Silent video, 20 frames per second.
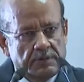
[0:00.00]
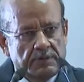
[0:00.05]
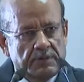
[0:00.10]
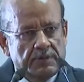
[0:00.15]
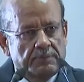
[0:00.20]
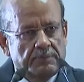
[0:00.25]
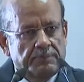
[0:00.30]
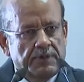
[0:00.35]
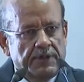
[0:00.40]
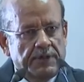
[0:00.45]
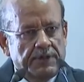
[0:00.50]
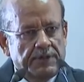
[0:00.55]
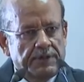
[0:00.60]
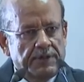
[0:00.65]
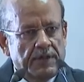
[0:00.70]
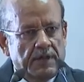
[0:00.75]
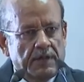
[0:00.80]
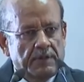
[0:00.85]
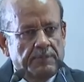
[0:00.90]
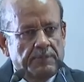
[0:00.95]
complete the
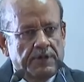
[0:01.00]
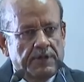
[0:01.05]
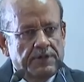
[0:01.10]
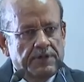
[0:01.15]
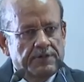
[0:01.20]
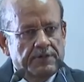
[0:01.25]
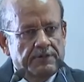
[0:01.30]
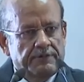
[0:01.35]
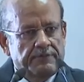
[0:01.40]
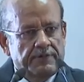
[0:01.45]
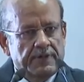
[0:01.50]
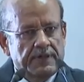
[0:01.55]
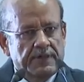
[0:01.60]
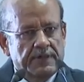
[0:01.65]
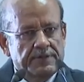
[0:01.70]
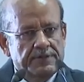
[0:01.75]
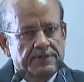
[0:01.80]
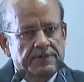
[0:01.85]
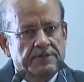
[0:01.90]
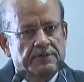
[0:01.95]
arbitration
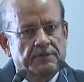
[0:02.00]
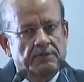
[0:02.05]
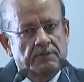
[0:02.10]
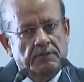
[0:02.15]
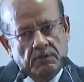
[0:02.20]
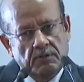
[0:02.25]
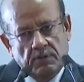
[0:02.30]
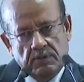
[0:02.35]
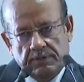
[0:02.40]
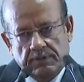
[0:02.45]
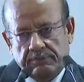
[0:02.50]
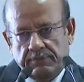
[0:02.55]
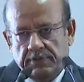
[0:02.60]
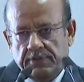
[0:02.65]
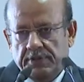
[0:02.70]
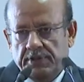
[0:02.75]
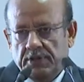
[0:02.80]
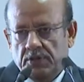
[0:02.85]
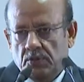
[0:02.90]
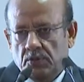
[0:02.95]
fast or in
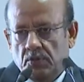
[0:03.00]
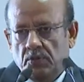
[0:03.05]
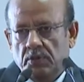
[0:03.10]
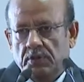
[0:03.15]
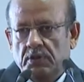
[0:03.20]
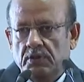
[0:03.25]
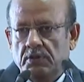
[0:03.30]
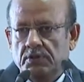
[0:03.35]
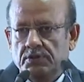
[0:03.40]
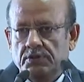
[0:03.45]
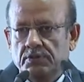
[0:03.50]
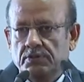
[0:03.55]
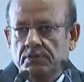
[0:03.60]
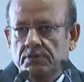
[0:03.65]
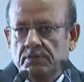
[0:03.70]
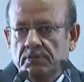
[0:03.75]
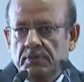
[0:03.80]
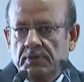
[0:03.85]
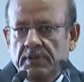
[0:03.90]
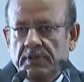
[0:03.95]
the court also,